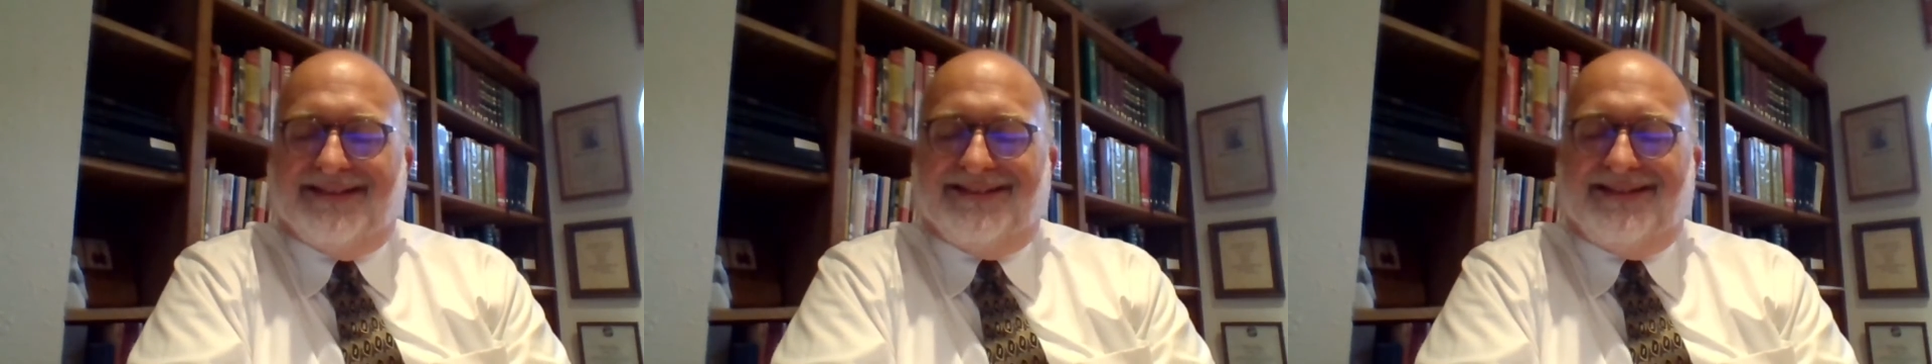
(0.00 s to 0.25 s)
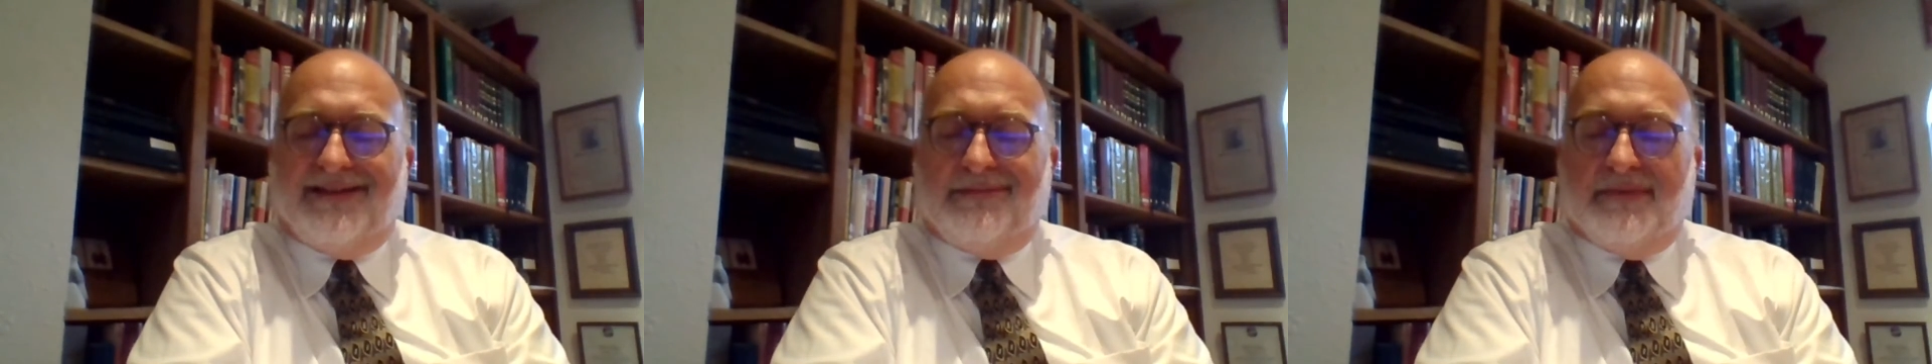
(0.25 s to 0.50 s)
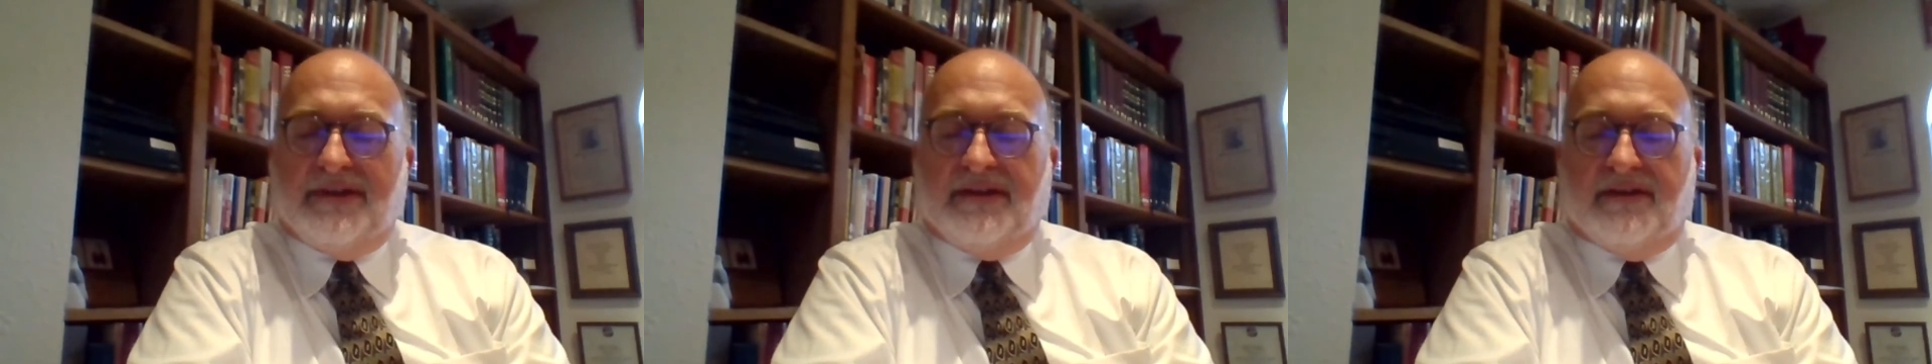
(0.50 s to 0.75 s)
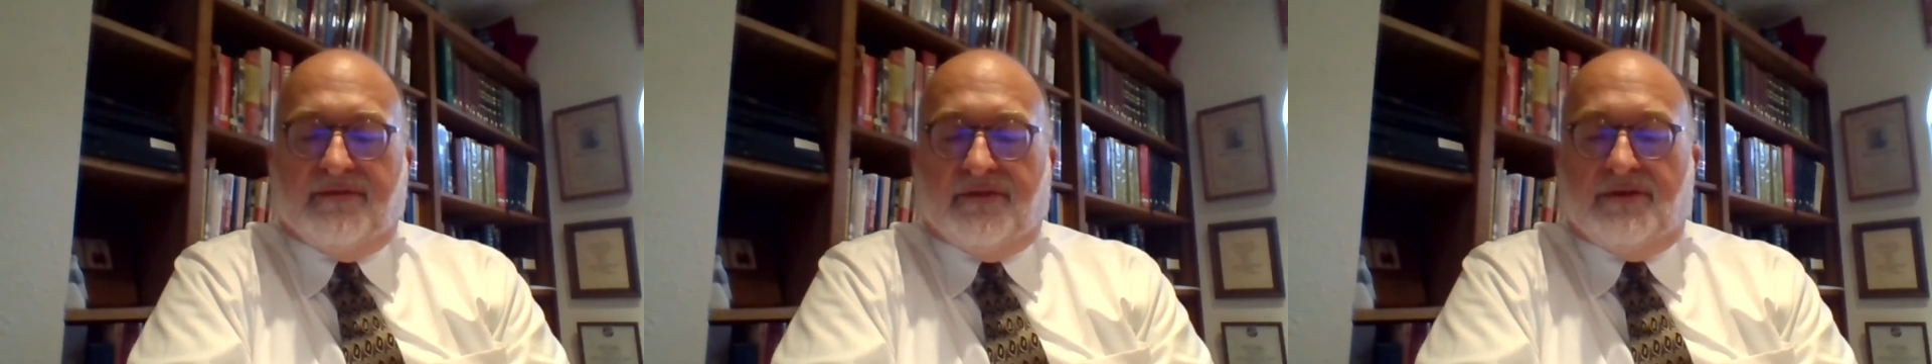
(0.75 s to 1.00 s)
Not
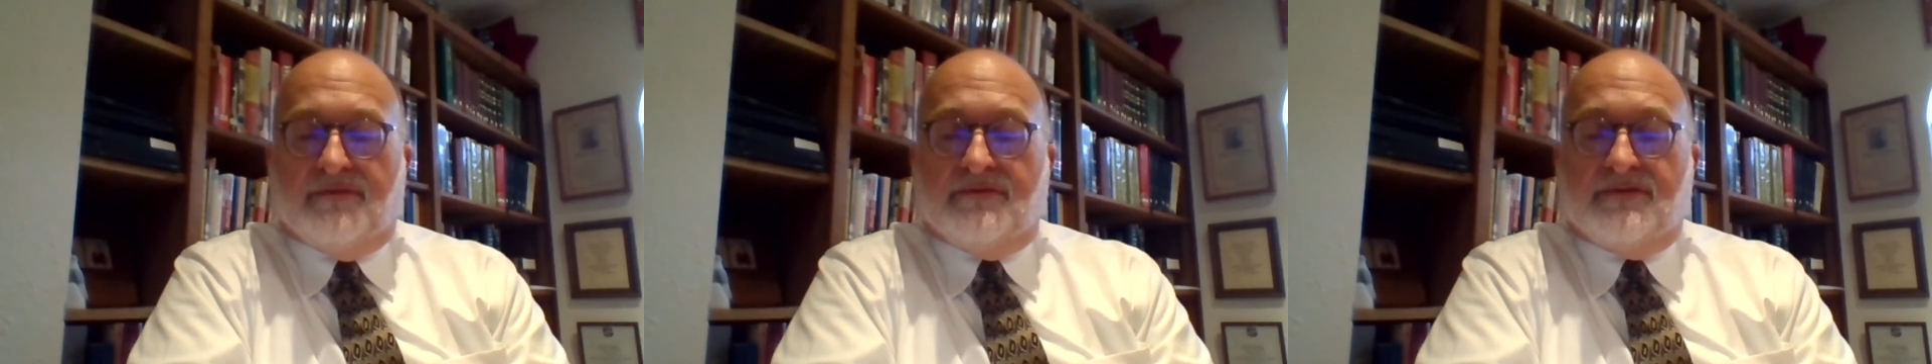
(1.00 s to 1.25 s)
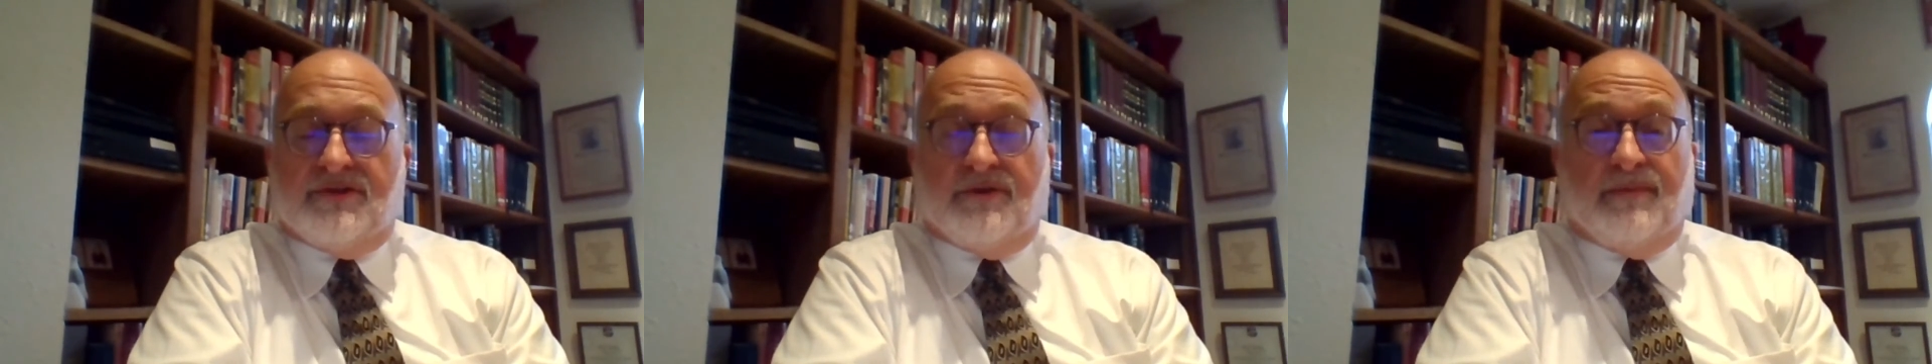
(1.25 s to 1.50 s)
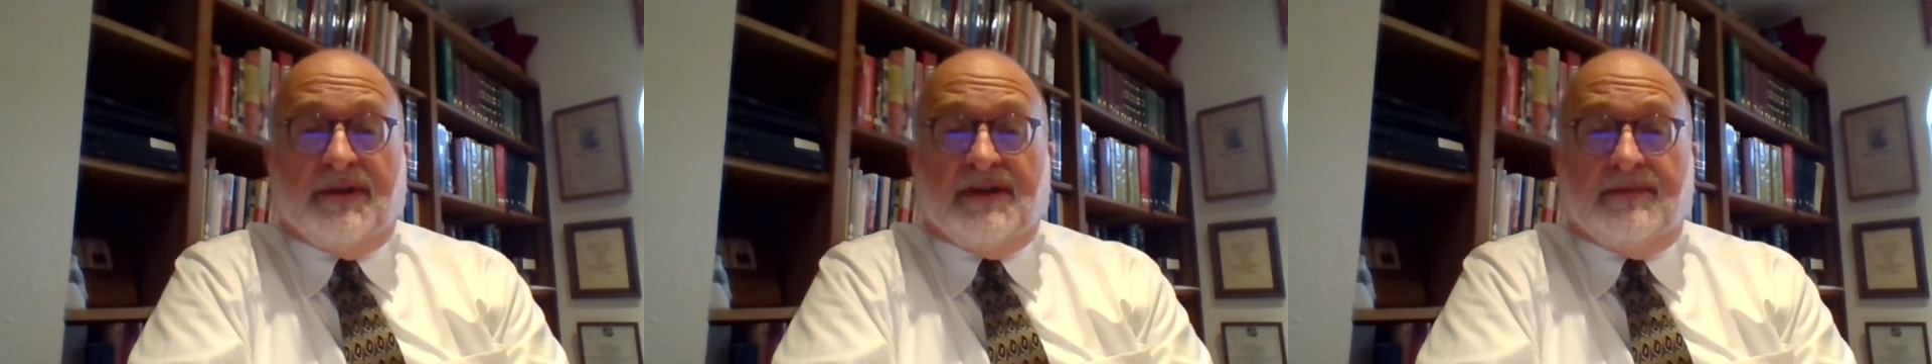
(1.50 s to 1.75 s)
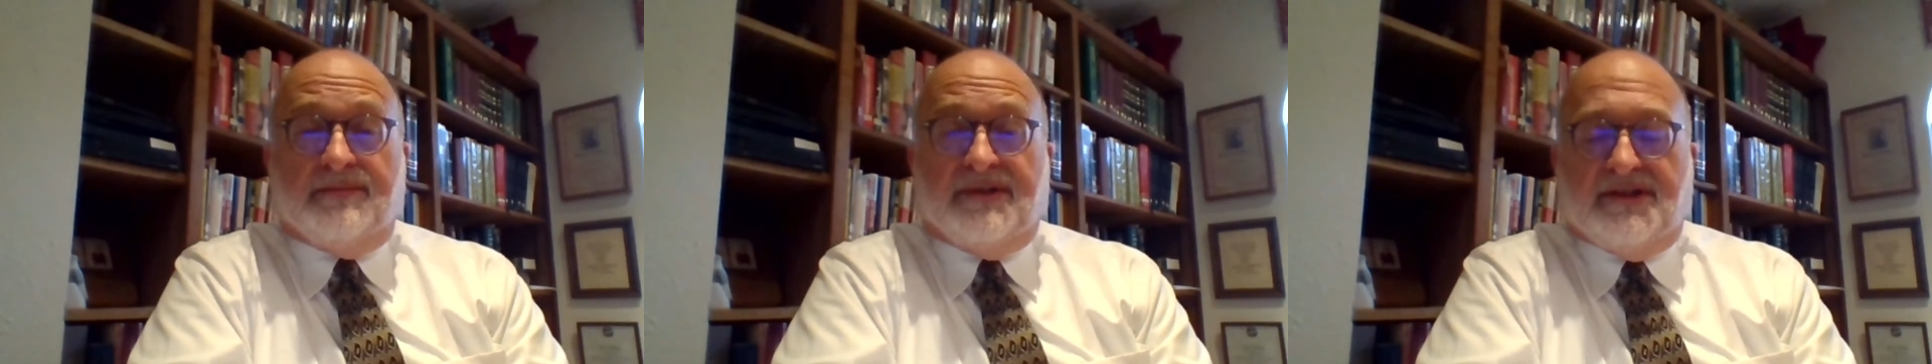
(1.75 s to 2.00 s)
many of you should
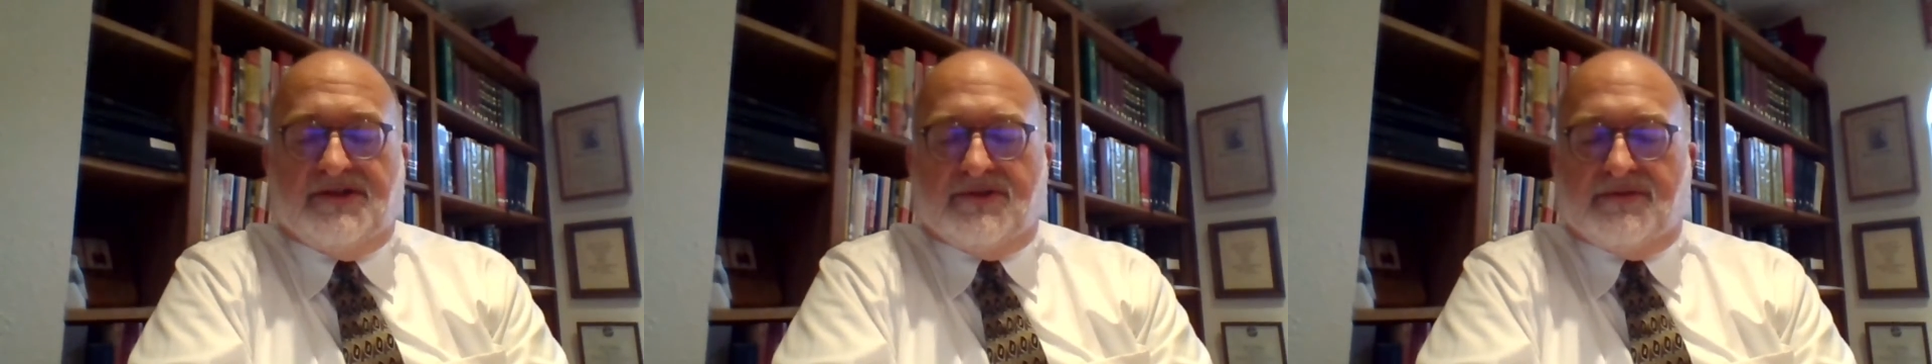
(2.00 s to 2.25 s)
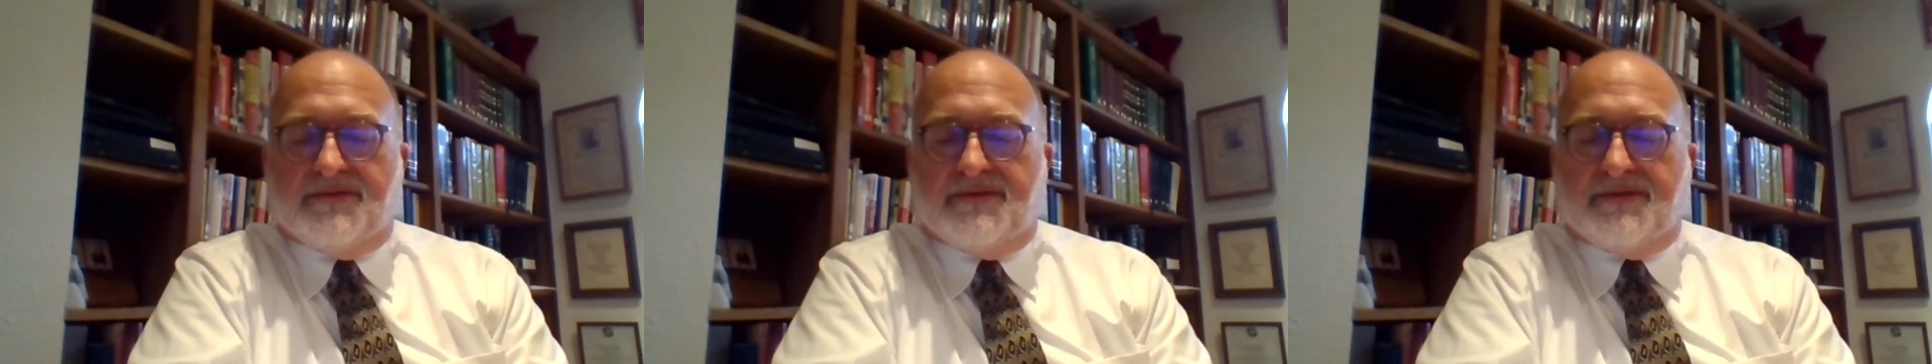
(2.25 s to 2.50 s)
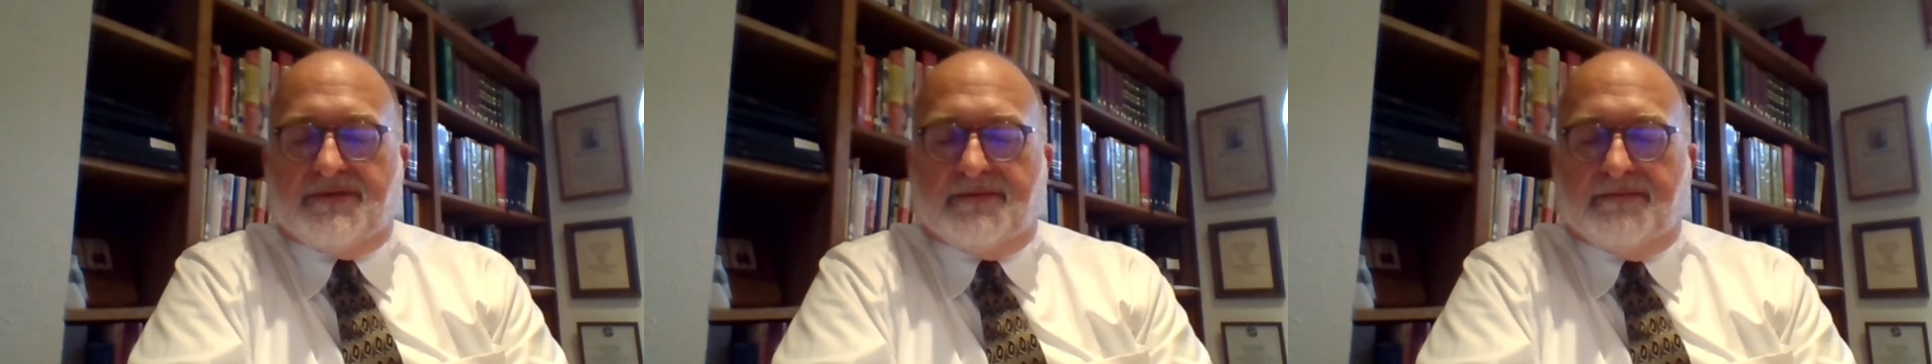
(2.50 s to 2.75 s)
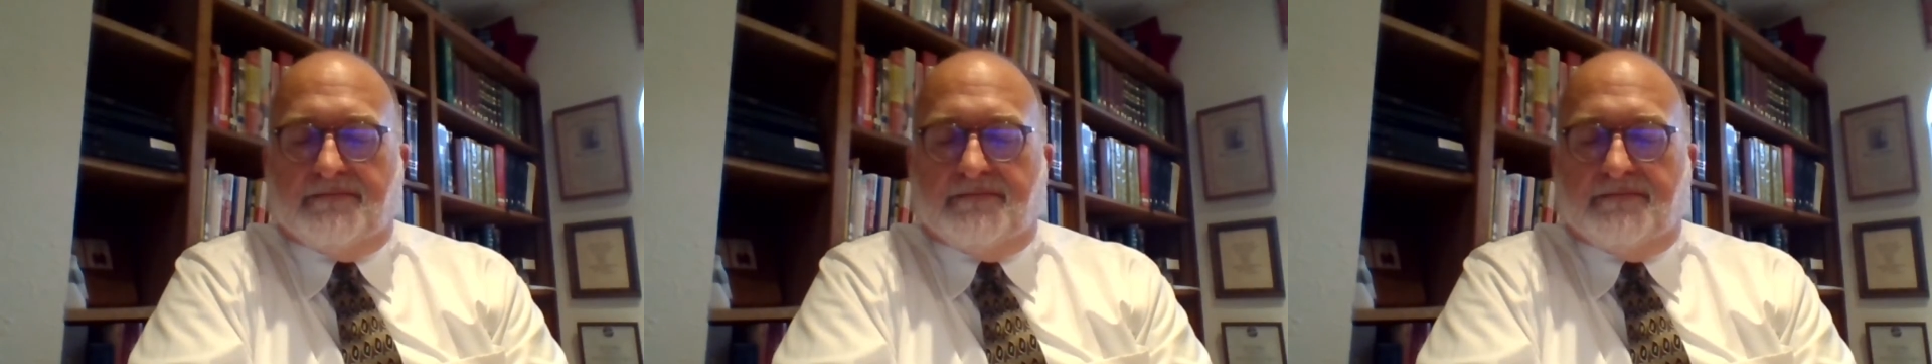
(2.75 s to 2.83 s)
become teachers,